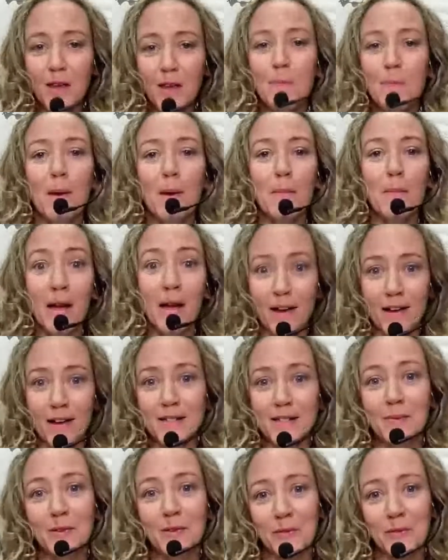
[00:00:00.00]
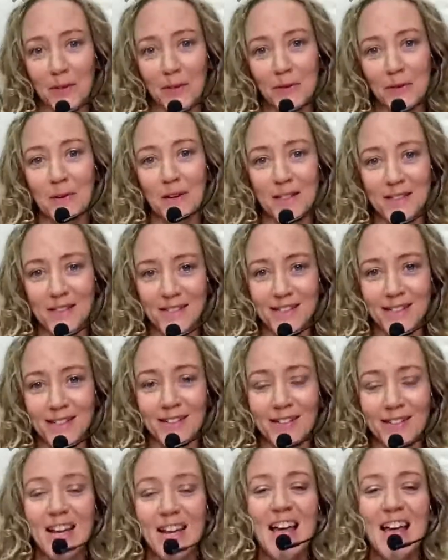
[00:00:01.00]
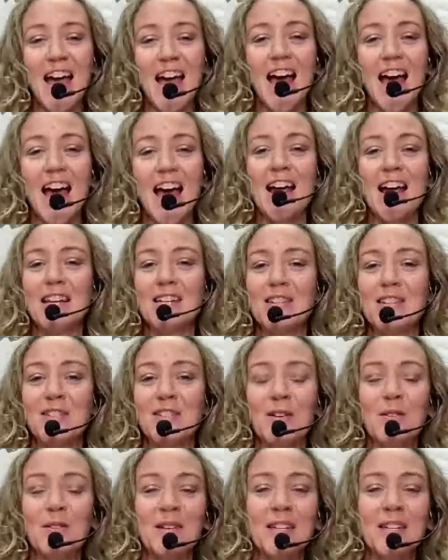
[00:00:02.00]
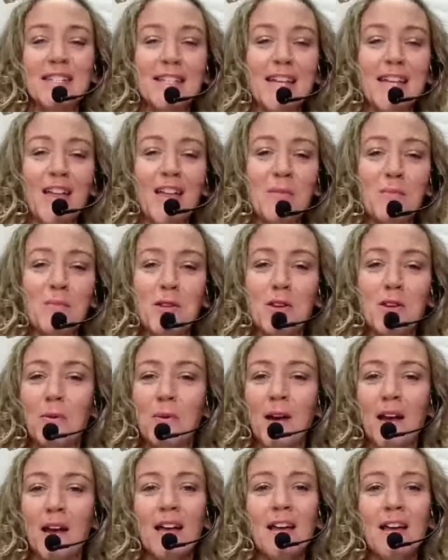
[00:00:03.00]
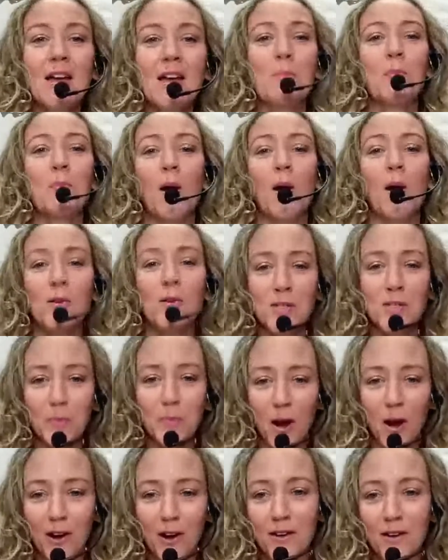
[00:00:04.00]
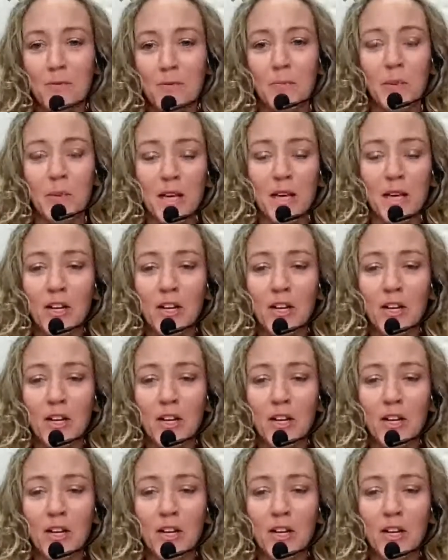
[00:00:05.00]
But my husband really wants to. And I just always tell them, you know what? The postpartum